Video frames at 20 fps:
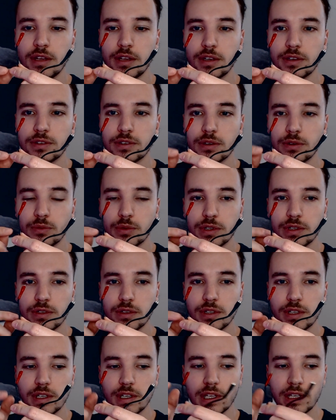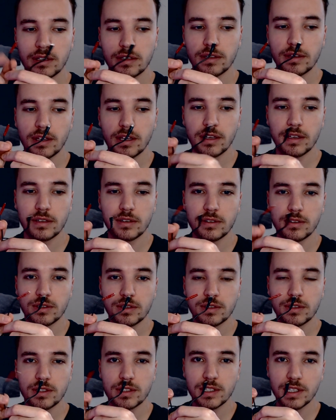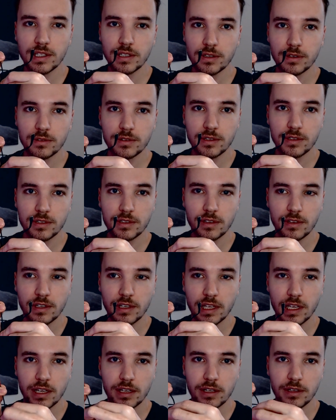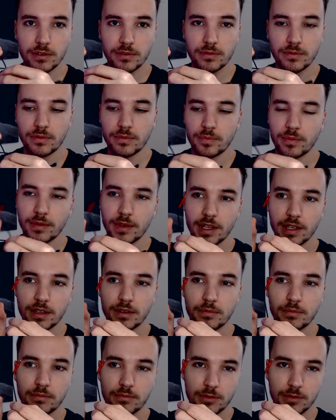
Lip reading: So when you connect that shield to the negative, it